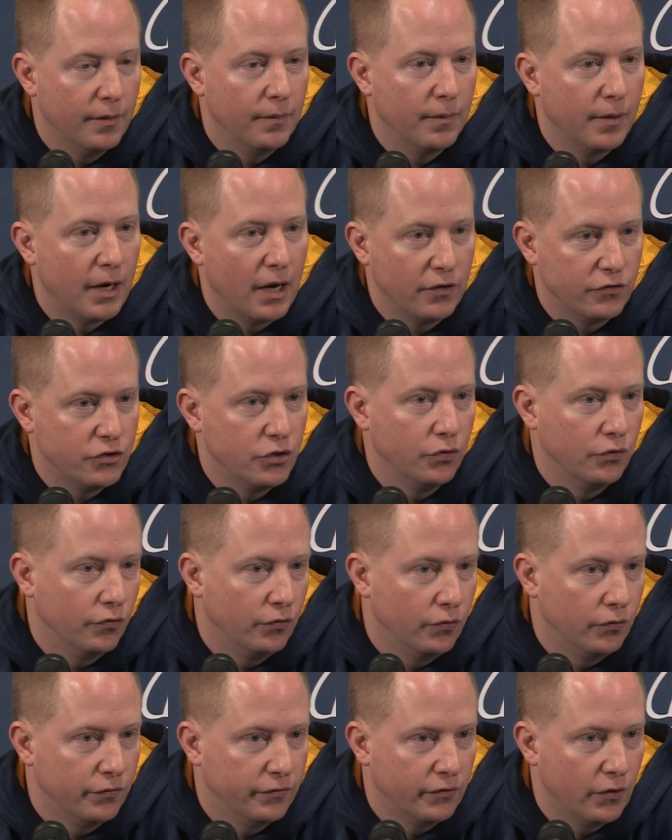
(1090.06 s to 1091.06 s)
but I'll choose
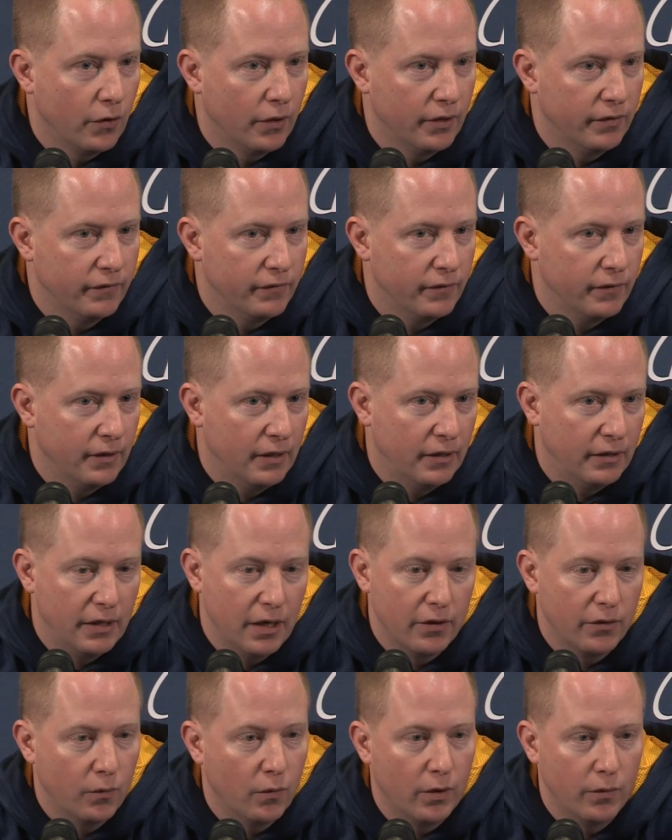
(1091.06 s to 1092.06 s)
who starts, and the
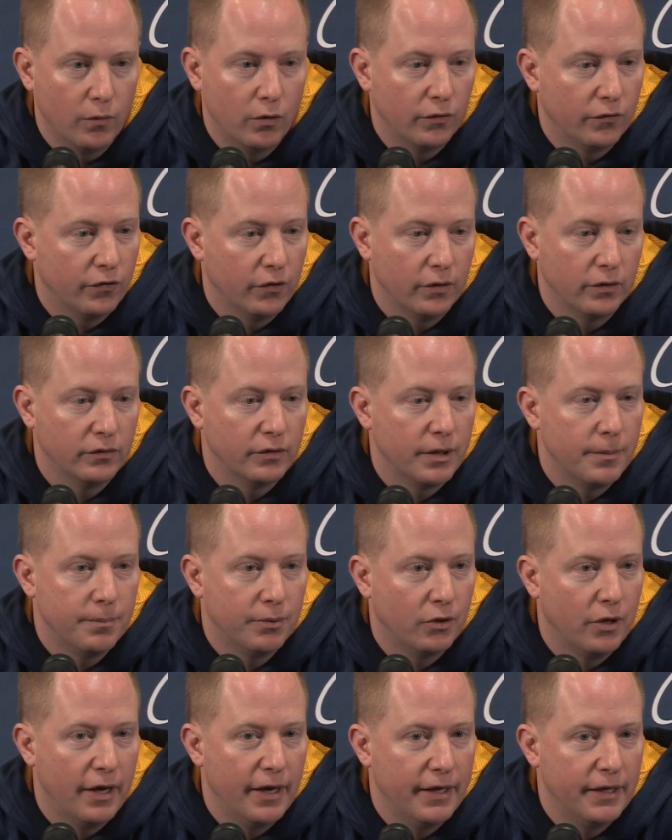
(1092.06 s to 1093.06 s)
other one will certainly
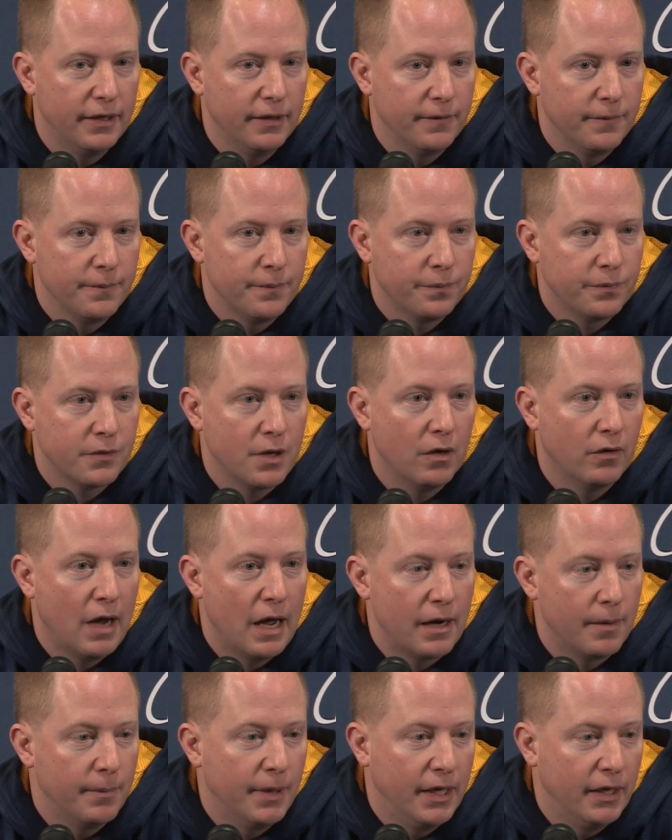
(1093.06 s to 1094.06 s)
play a
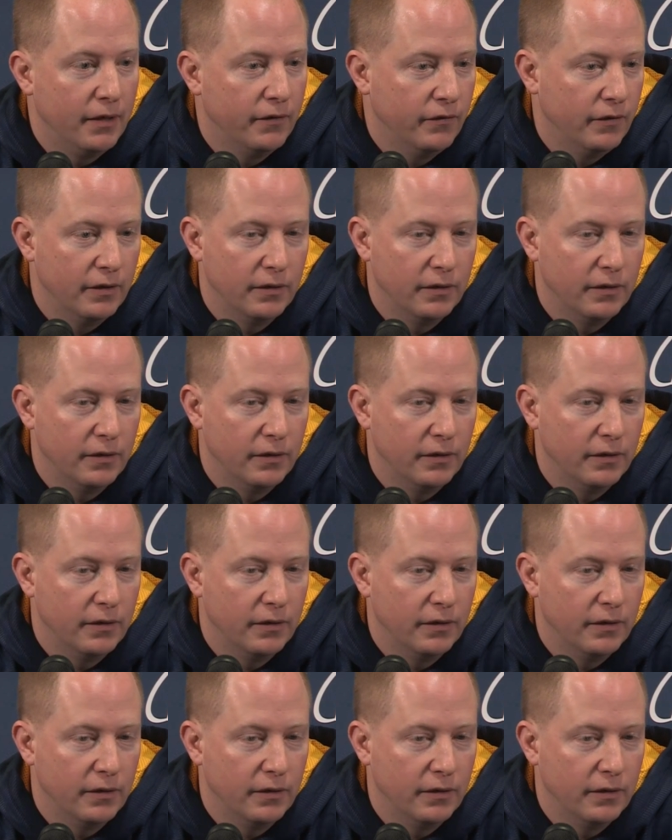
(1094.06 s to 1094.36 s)
lot of minutes.